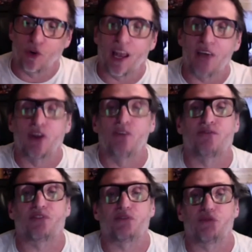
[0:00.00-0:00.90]
level of
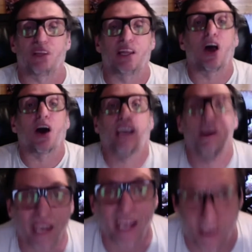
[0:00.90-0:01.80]

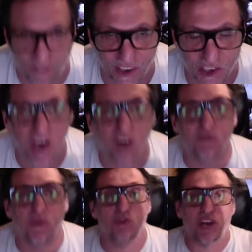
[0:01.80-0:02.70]
likability for
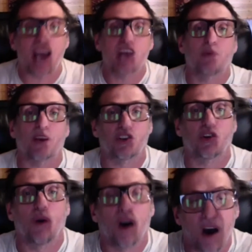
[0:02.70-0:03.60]
yourself will change. Yeah.
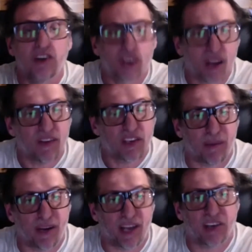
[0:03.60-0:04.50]
You are achieving
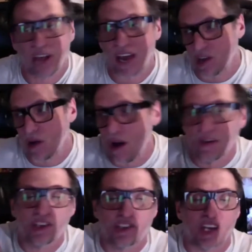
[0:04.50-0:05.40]
something each day. So over
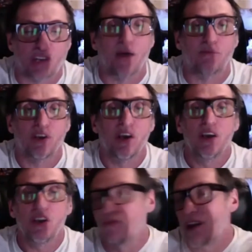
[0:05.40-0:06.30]
the 6 months,
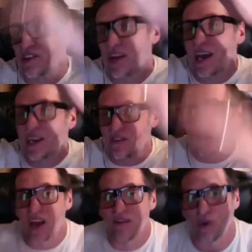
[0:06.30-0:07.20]
you resonate at a
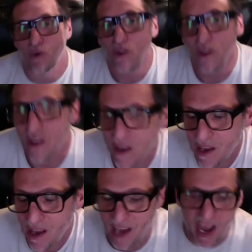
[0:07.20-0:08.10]
different level.
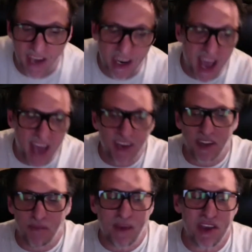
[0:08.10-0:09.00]
And
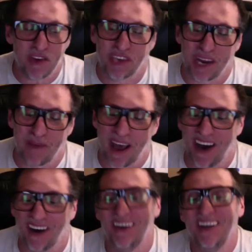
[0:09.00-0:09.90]
the bit you said
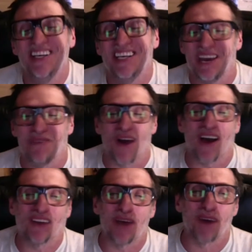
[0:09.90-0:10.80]
about getting
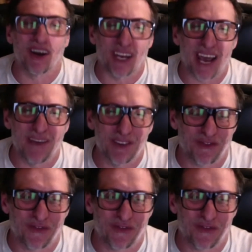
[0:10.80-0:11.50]
wound up by the neighbours'